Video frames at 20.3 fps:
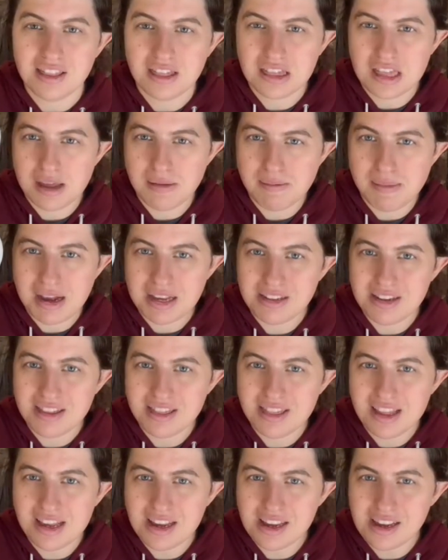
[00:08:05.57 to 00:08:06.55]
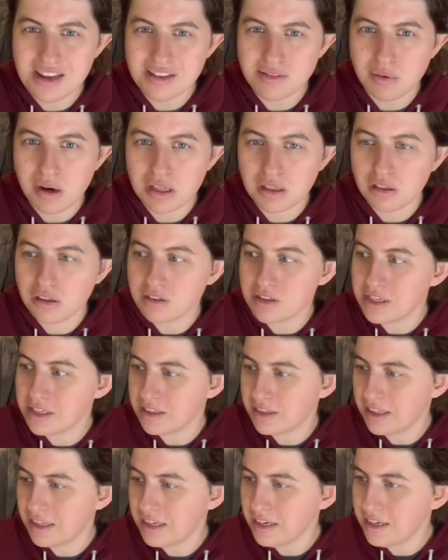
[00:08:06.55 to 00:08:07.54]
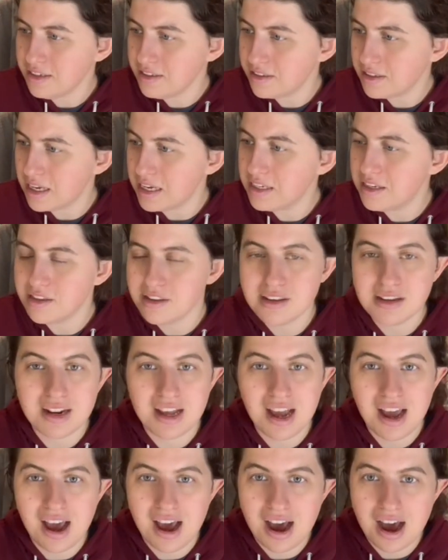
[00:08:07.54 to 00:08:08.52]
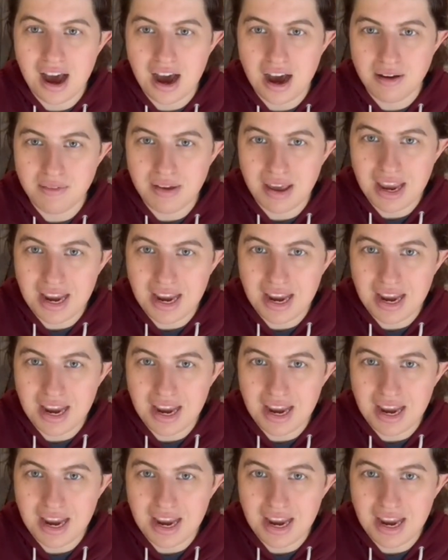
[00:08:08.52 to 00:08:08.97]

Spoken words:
The amazing thing is, when I looked at this, it does not have